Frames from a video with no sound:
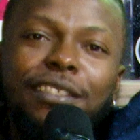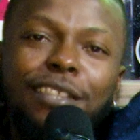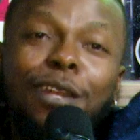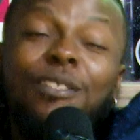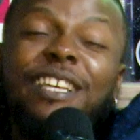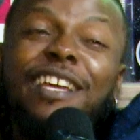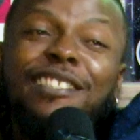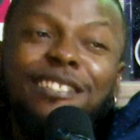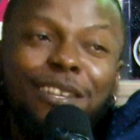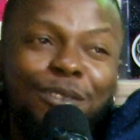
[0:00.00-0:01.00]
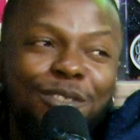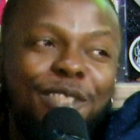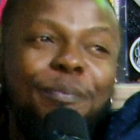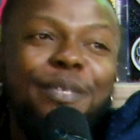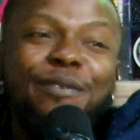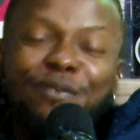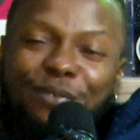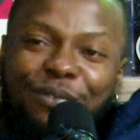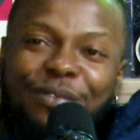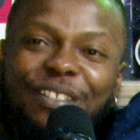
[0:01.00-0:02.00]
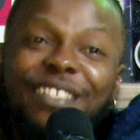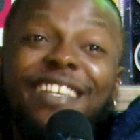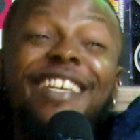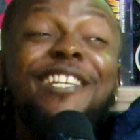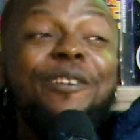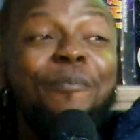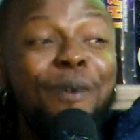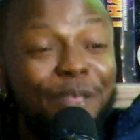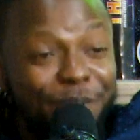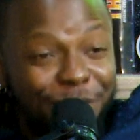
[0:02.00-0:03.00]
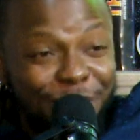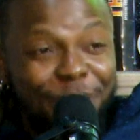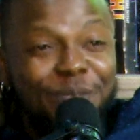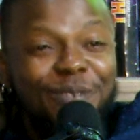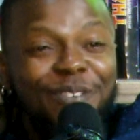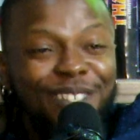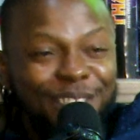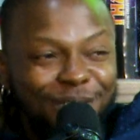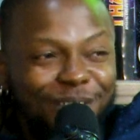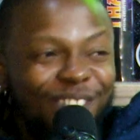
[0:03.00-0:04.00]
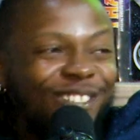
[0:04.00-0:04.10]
shout out to Excel, Spieth, in the motherfucking building as well.